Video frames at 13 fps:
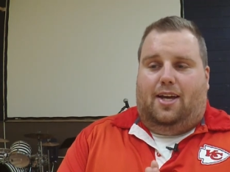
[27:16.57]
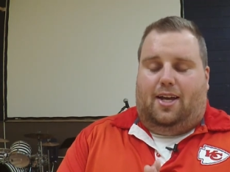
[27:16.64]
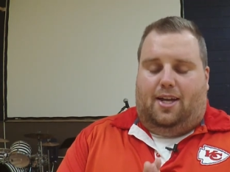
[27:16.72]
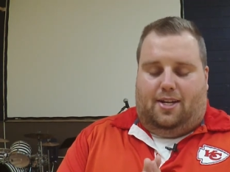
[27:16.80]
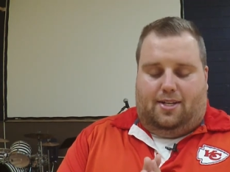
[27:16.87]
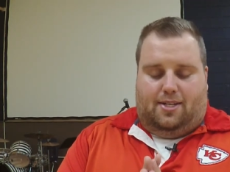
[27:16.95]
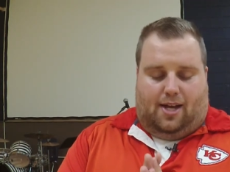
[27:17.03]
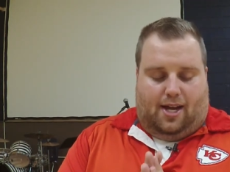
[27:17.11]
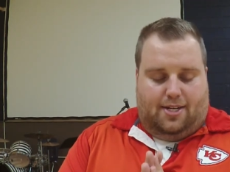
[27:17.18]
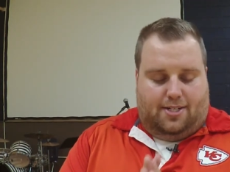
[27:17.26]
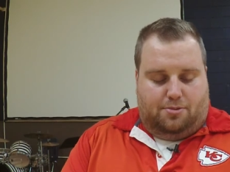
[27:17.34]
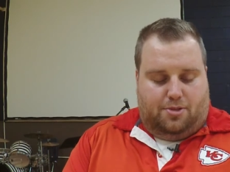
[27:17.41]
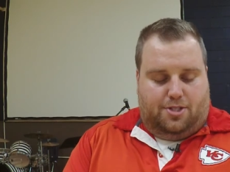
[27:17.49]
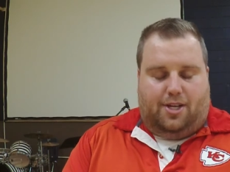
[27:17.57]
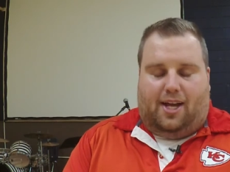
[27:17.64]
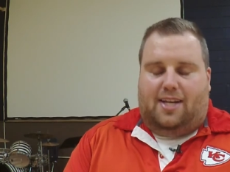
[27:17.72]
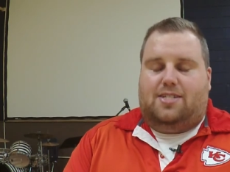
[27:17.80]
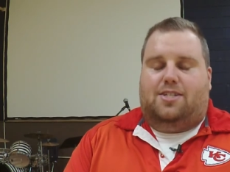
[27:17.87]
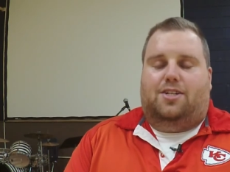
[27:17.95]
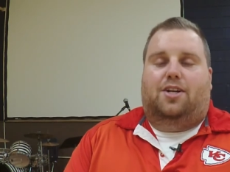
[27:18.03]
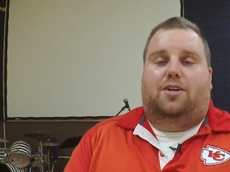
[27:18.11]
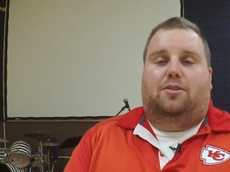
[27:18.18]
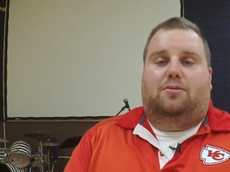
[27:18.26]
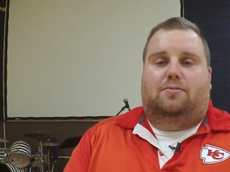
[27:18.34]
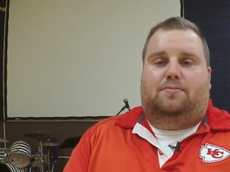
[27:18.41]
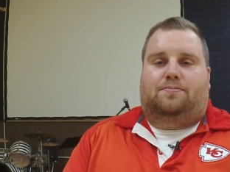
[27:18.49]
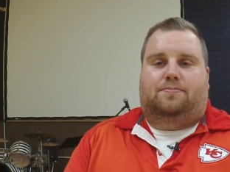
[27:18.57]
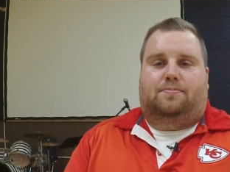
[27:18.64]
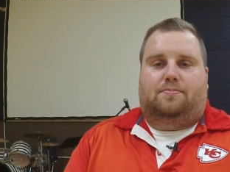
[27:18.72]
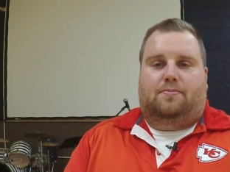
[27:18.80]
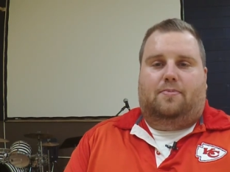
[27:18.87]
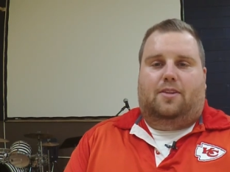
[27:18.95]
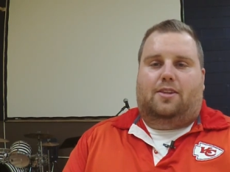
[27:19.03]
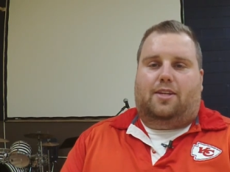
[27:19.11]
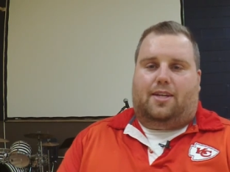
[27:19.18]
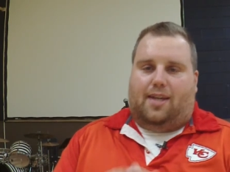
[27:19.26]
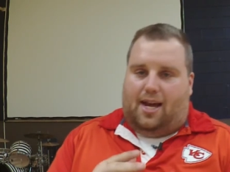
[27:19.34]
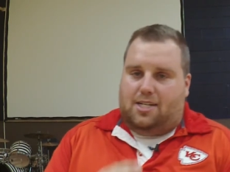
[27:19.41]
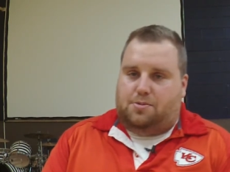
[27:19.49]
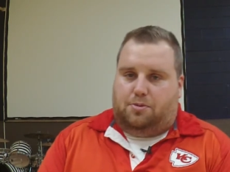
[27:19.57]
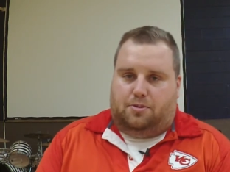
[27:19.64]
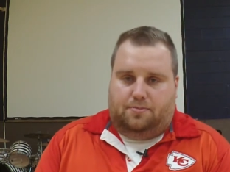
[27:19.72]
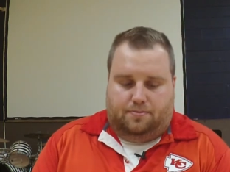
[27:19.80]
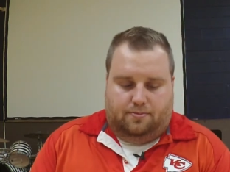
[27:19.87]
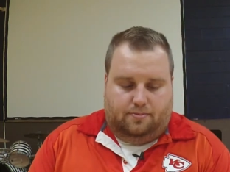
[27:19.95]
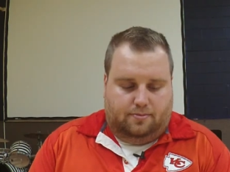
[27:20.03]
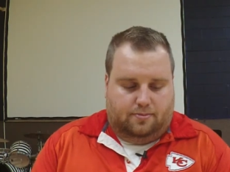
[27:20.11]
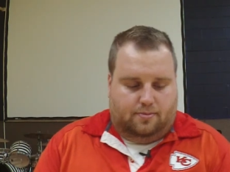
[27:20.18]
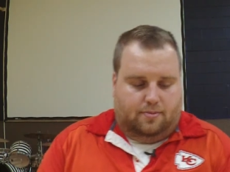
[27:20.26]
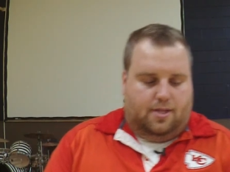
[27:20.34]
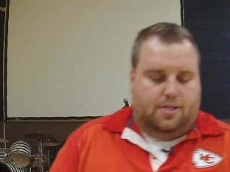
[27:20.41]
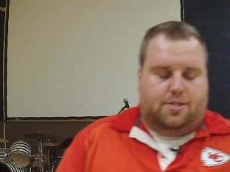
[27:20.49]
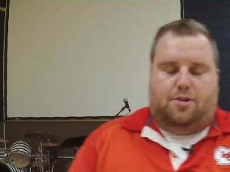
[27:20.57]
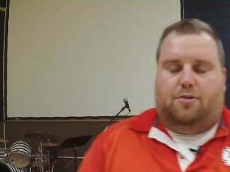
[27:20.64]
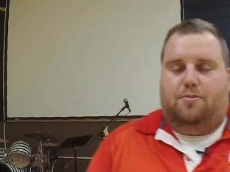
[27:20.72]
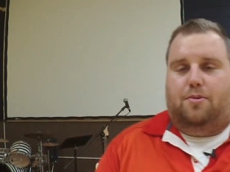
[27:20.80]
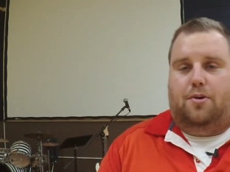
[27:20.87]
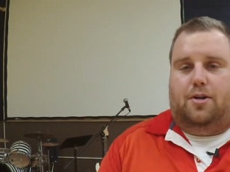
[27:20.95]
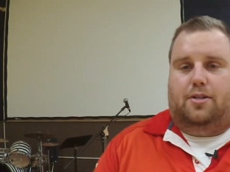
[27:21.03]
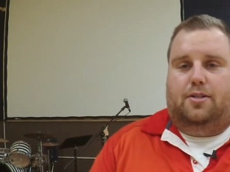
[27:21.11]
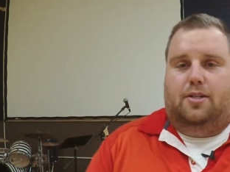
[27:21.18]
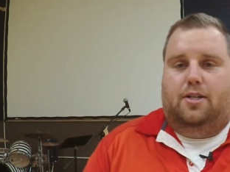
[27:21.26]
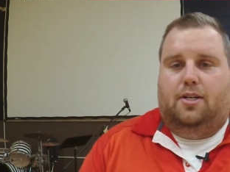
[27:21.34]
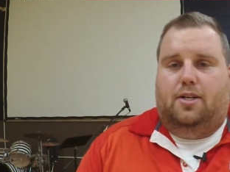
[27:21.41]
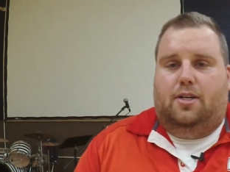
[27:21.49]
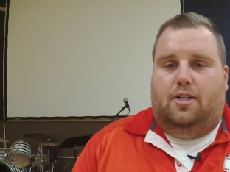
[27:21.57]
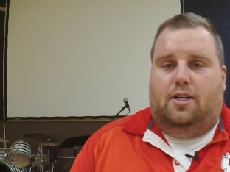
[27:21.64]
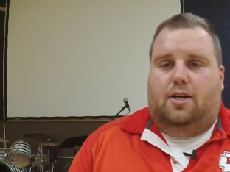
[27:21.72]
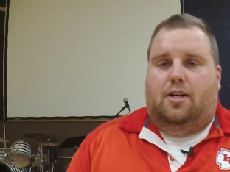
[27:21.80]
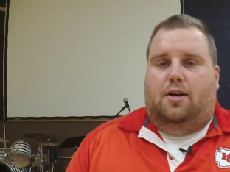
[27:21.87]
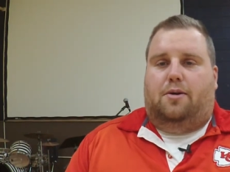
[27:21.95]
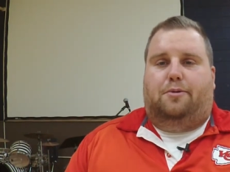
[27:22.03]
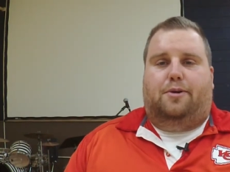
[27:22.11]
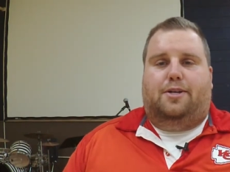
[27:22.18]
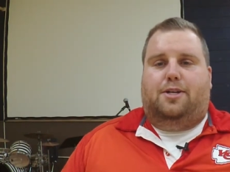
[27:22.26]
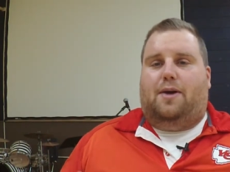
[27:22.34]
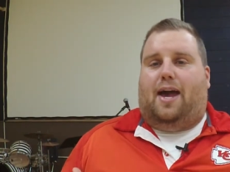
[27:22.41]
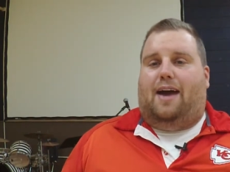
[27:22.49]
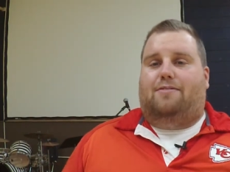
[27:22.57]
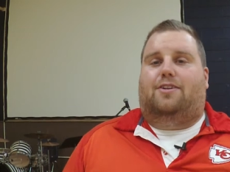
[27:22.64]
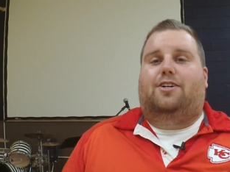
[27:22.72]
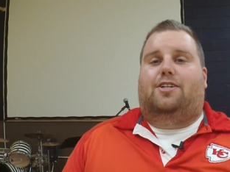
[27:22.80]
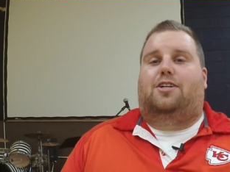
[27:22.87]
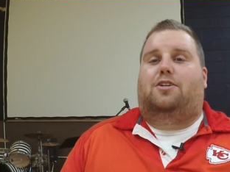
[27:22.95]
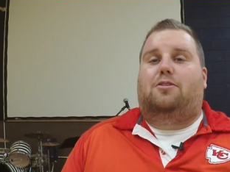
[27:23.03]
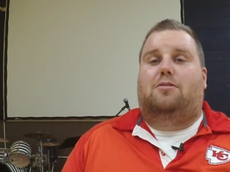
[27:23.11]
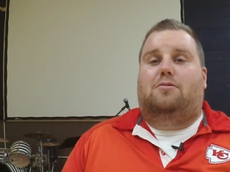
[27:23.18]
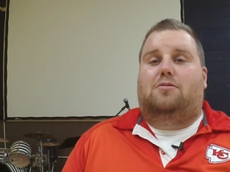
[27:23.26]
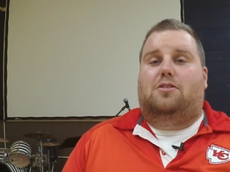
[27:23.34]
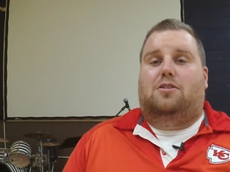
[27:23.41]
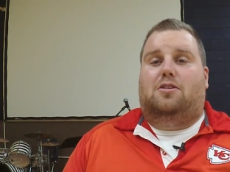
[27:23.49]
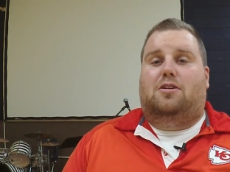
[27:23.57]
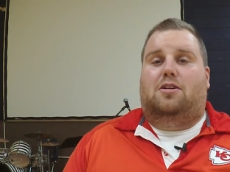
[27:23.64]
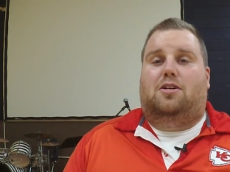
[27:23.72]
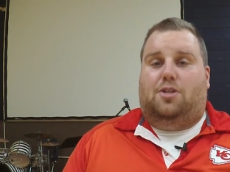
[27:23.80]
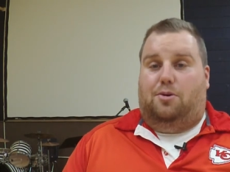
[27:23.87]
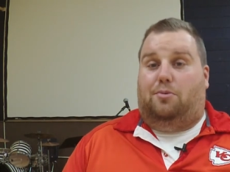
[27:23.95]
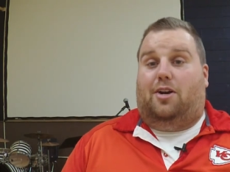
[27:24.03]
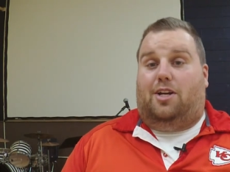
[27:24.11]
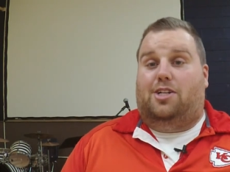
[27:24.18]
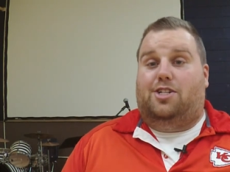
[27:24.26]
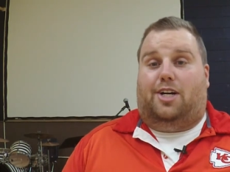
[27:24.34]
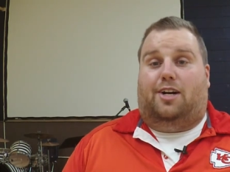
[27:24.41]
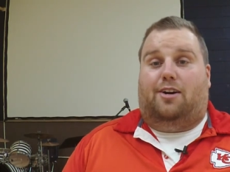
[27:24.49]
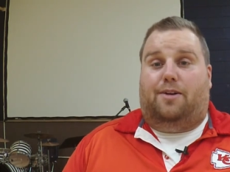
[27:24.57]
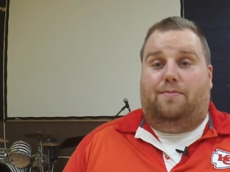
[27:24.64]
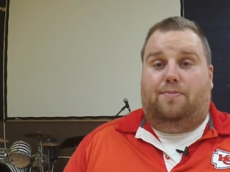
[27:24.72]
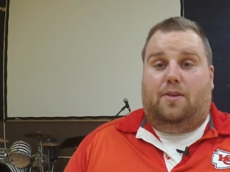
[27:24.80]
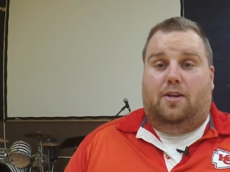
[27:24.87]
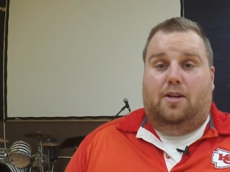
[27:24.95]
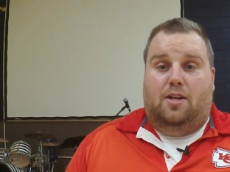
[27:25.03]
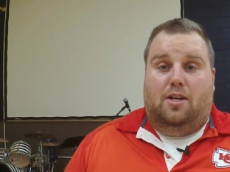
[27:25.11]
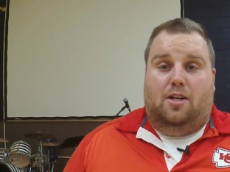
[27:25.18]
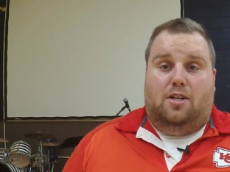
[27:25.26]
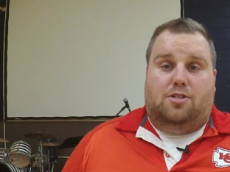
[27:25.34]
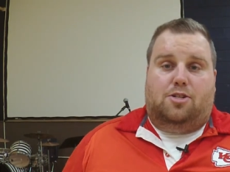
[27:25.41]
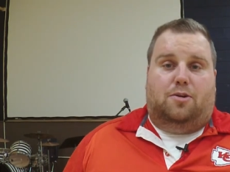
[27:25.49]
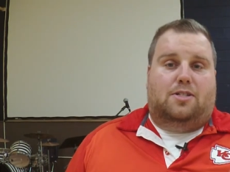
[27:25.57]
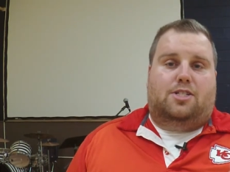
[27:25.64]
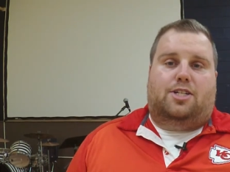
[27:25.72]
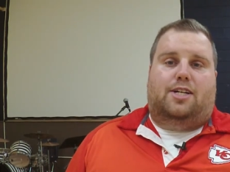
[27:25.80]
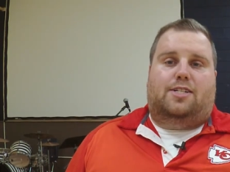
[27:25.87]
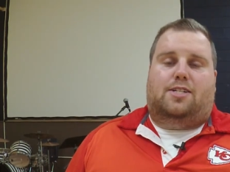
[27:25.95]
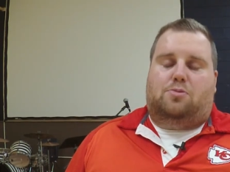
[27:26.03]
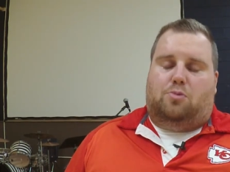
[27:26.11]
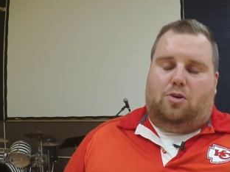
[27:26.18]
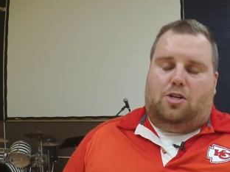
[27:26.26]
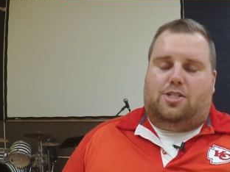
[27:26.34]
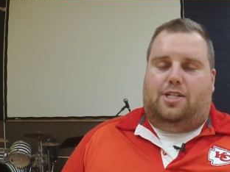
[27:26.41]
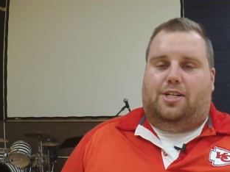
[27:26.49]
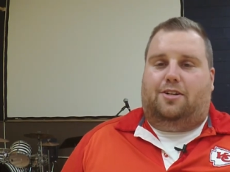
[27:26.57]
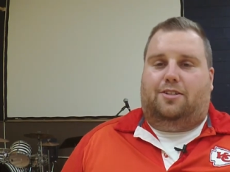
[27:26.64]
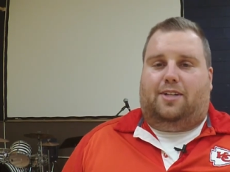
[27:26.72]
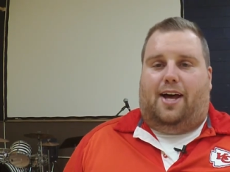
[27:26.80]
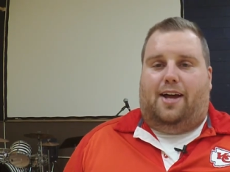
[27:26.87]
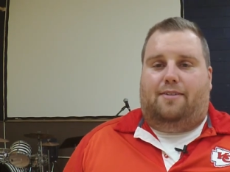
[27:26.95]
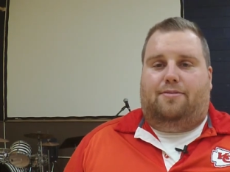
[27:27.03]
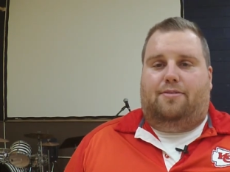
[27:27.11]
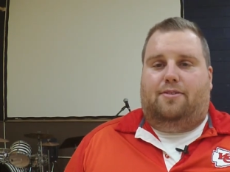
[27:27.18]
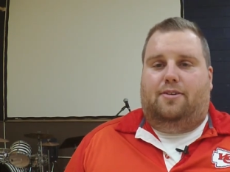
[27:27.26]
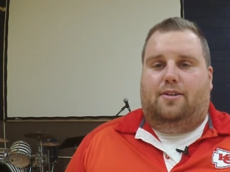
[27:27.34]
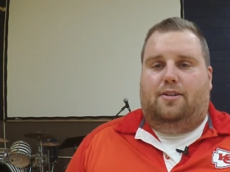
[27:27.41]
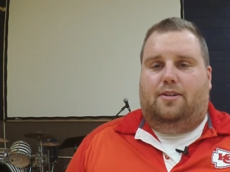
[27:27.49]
and I just want you guys to know the gospel is so important. And when you have good news, you want to share it. So as Jesus works in your life,